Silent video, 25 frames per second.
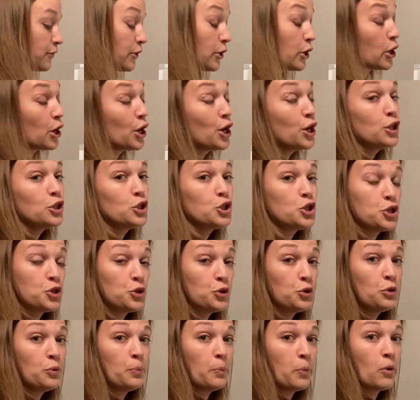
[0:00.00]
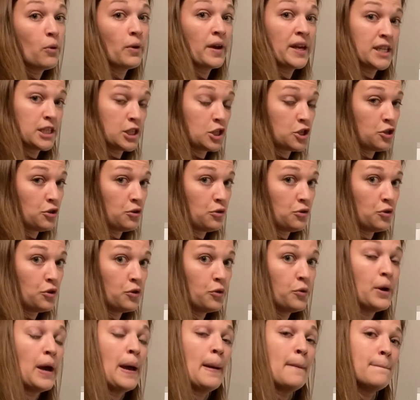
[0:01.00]
for two point
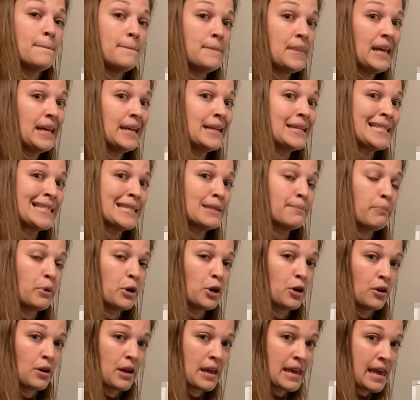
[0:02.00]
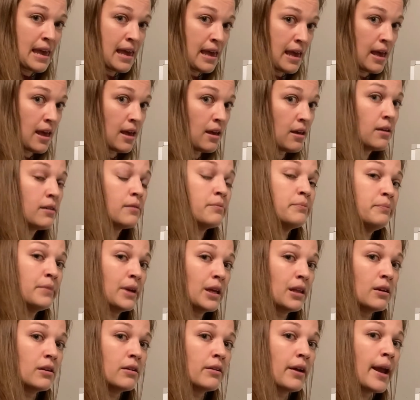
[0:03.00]
two milligrams per kg,
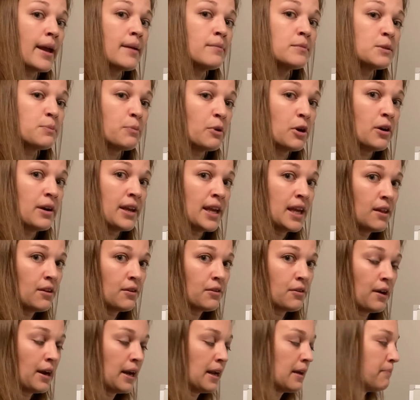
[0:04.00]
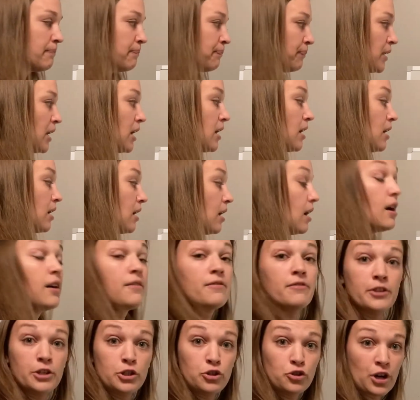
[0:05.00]
milligrams per kilogram,
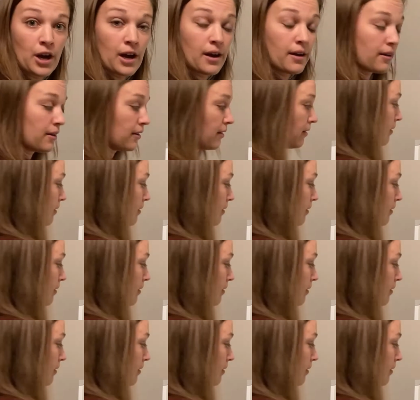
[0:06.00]
of the drug.